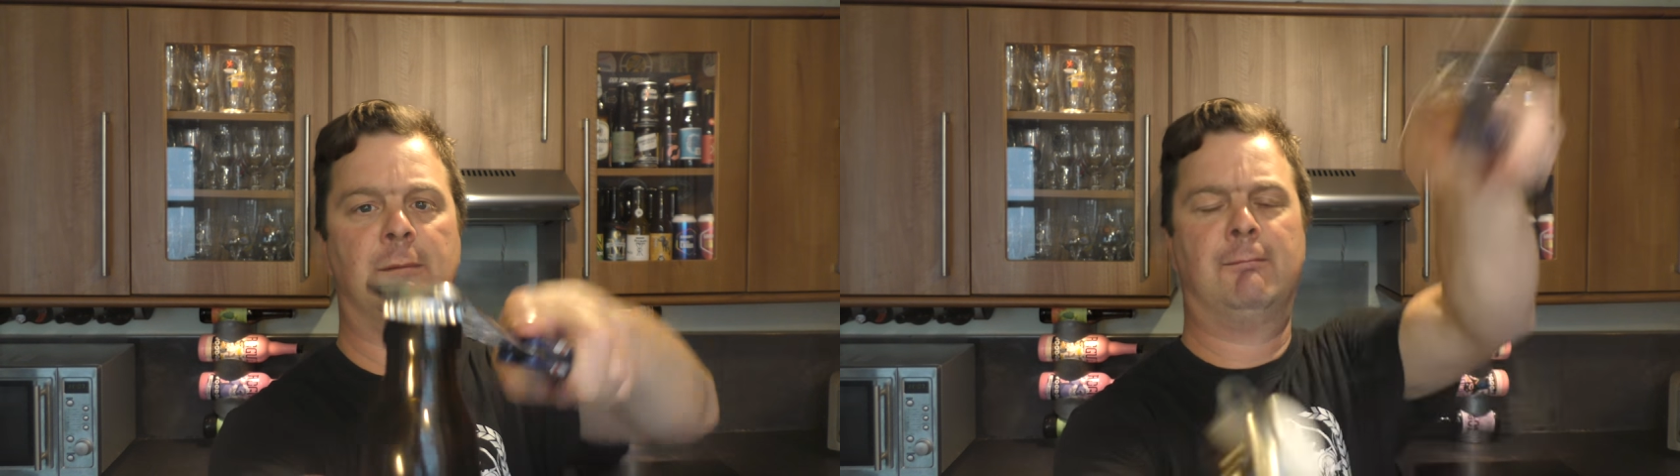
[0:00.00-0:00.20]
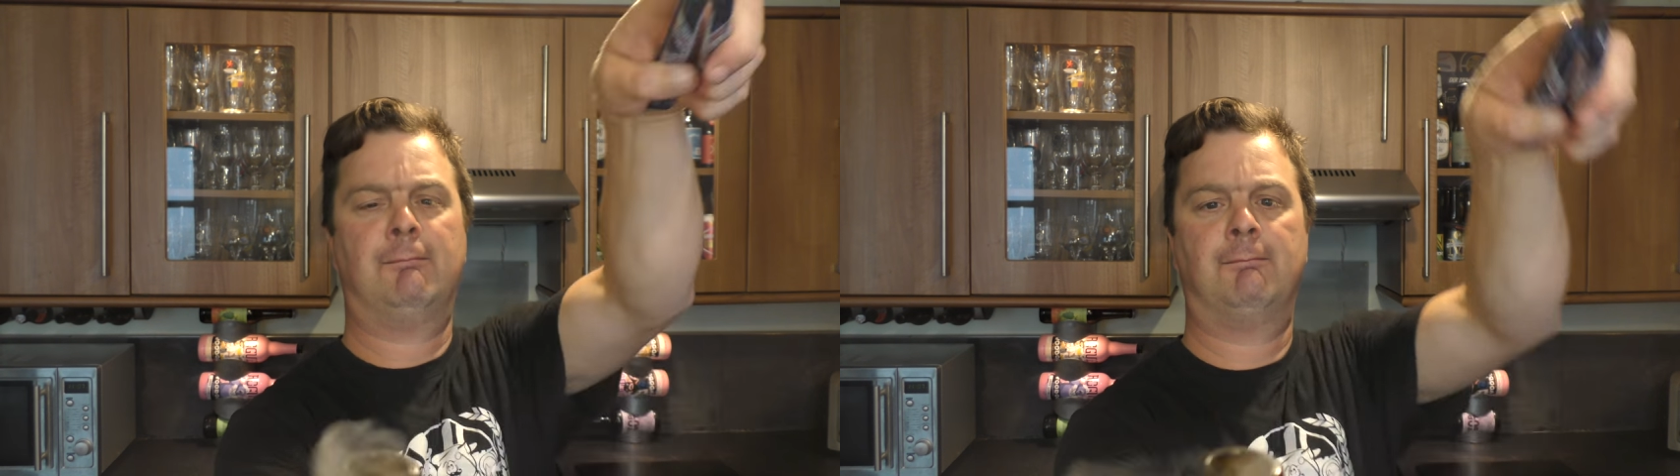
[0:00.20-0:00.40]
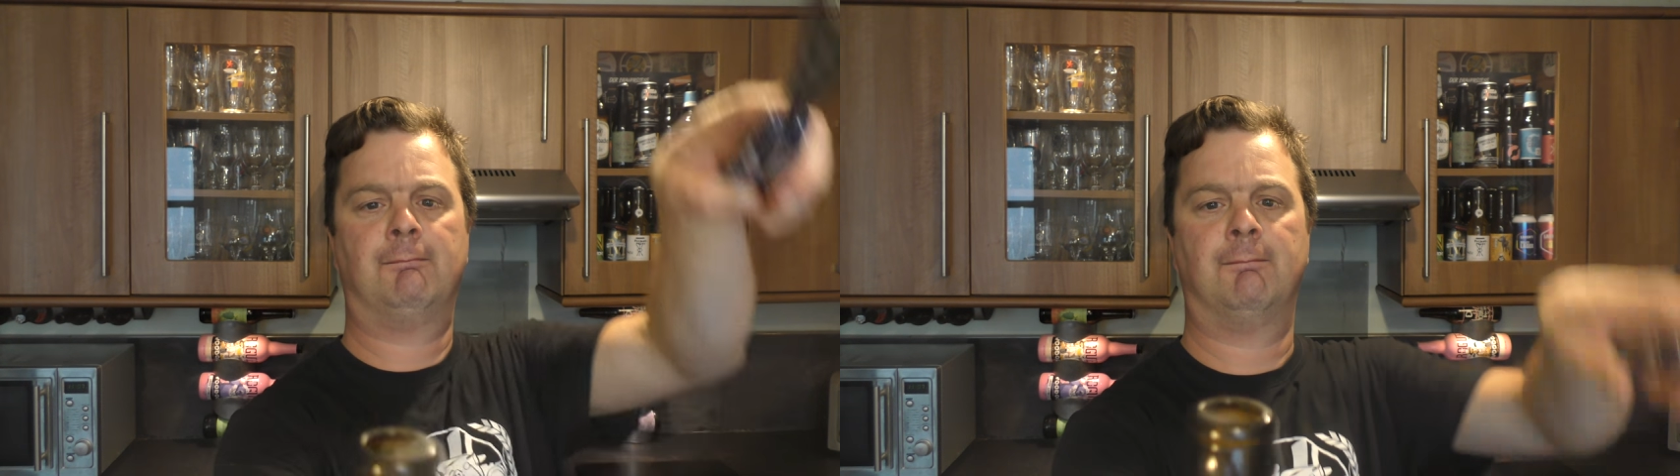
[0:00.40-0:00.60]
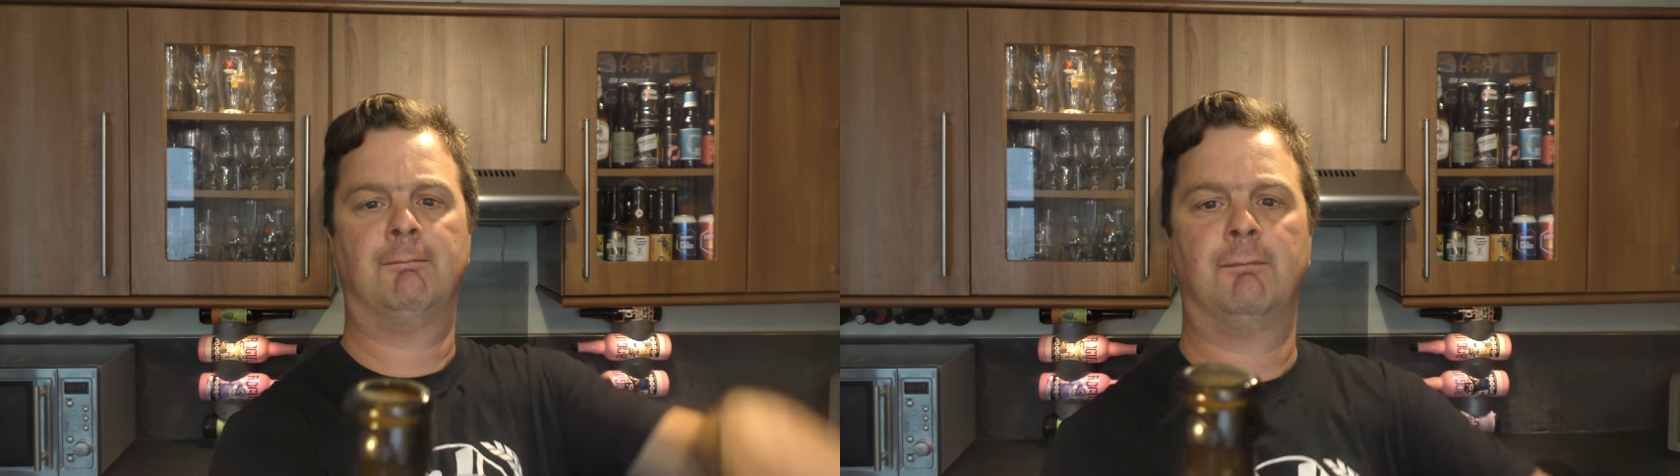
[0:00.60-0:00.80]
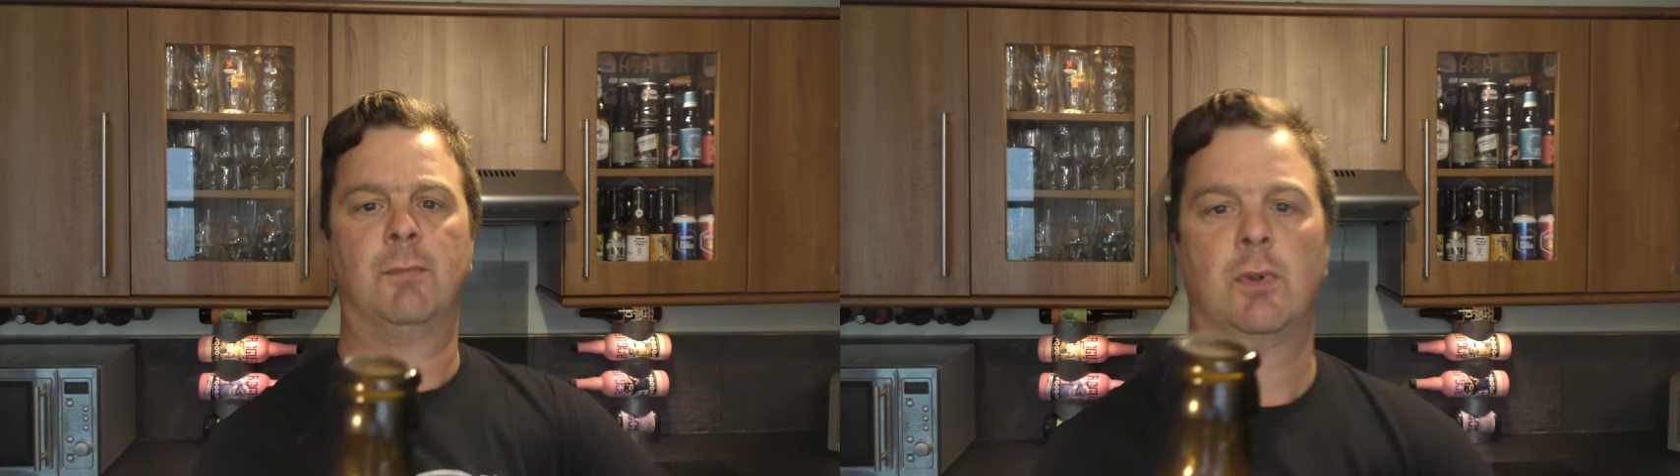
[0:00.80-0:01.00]

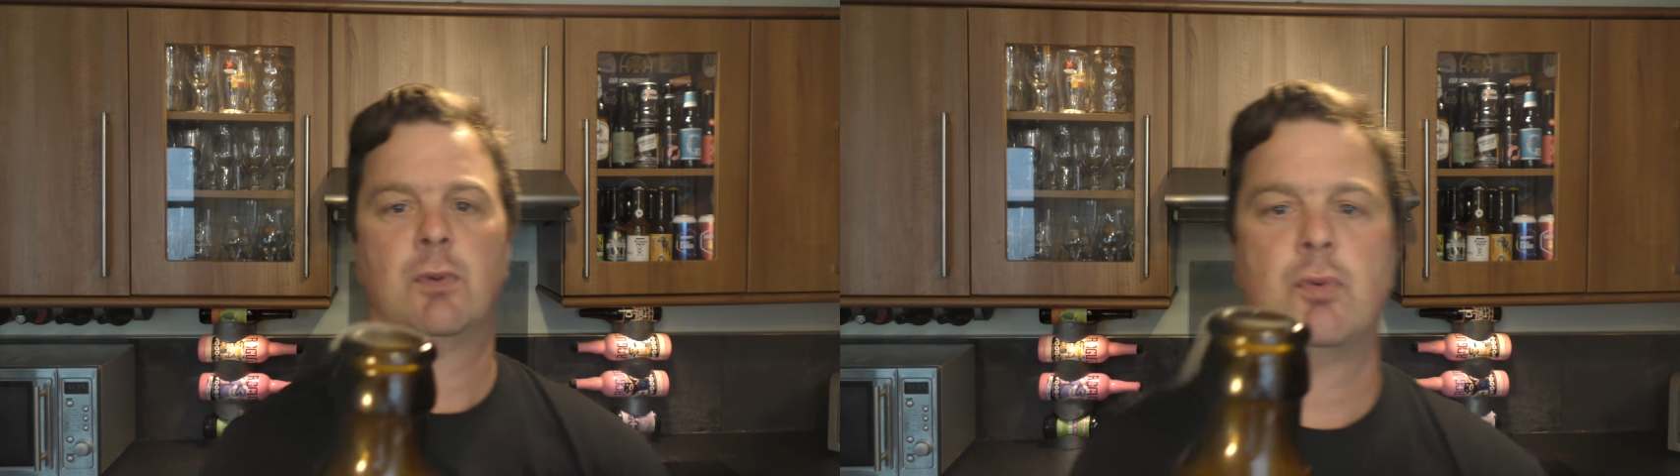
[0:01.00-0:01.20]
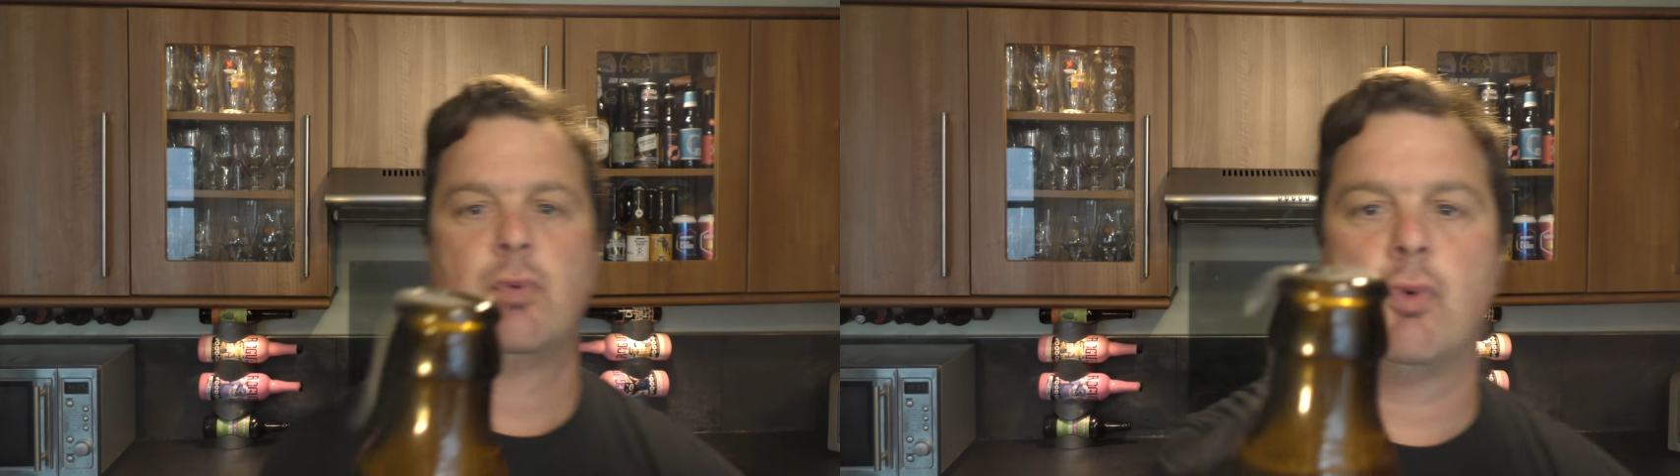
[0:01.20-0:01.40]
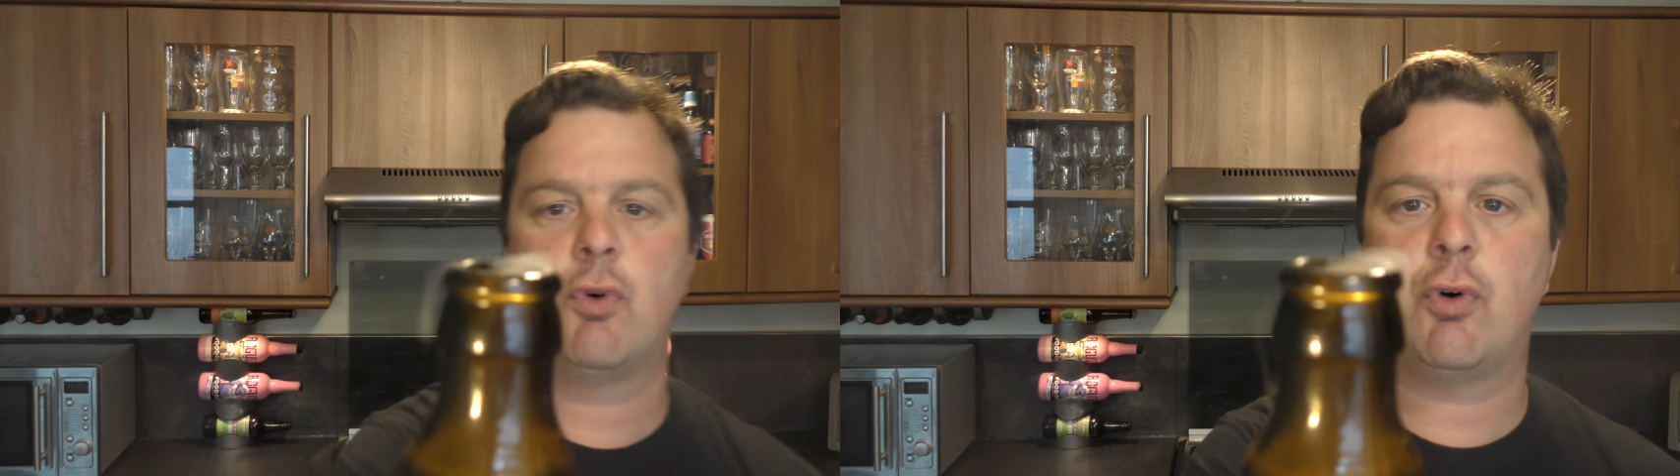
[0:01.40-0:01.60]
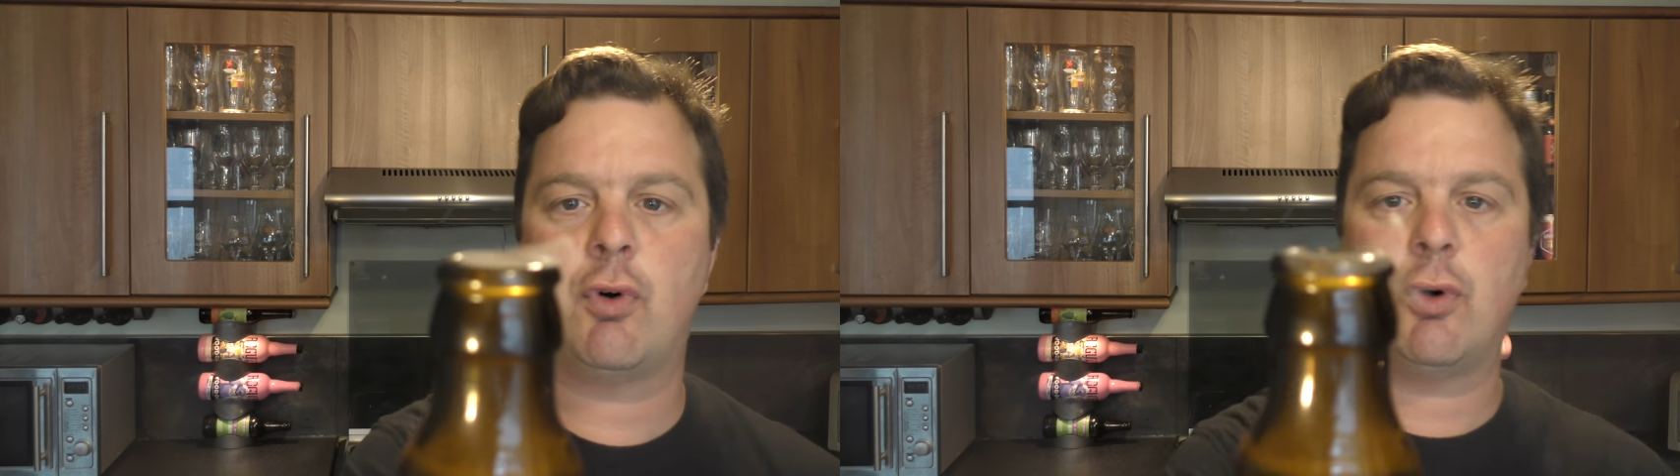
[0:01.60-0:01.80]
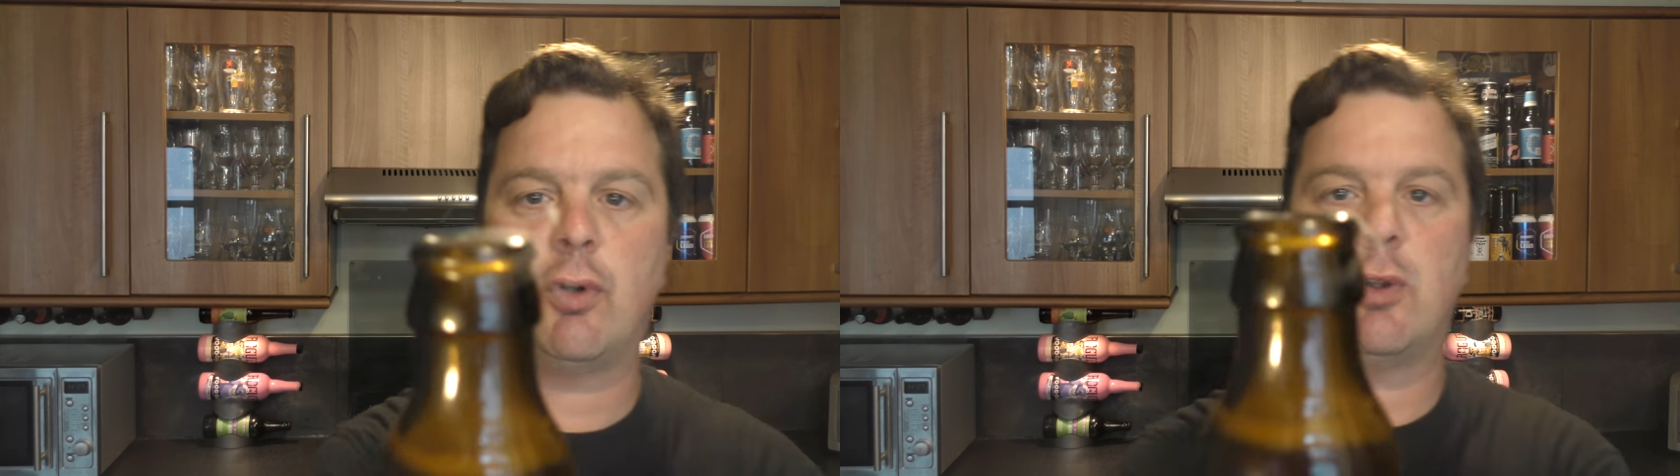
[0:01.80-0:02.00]

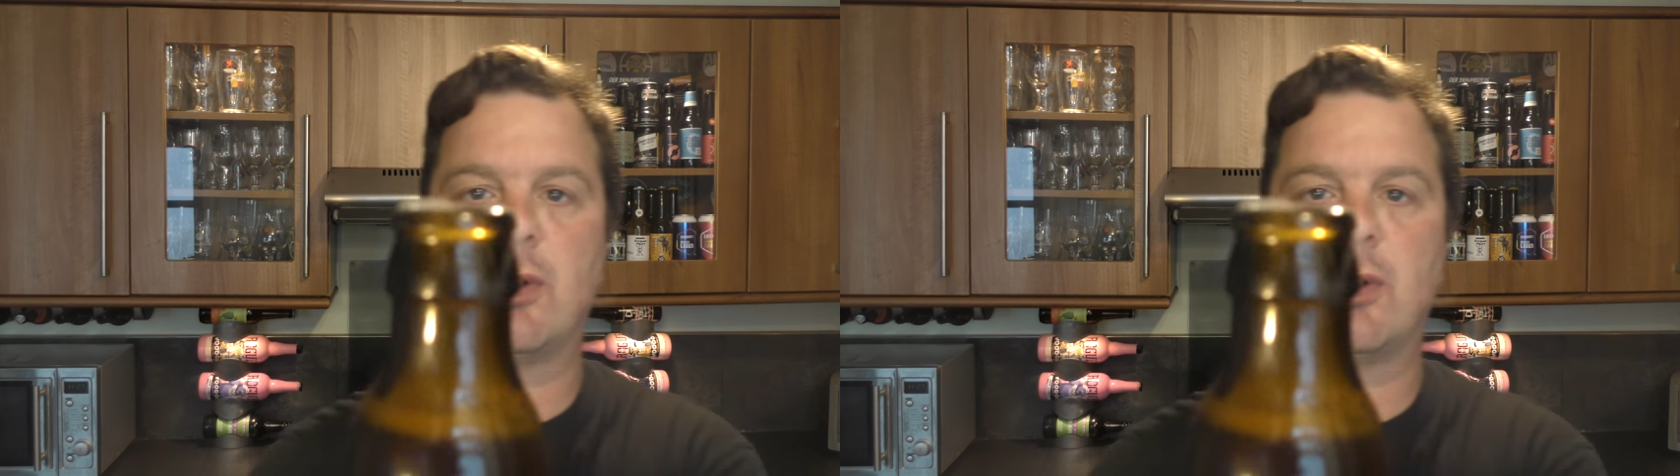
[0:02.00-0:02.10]
Oh,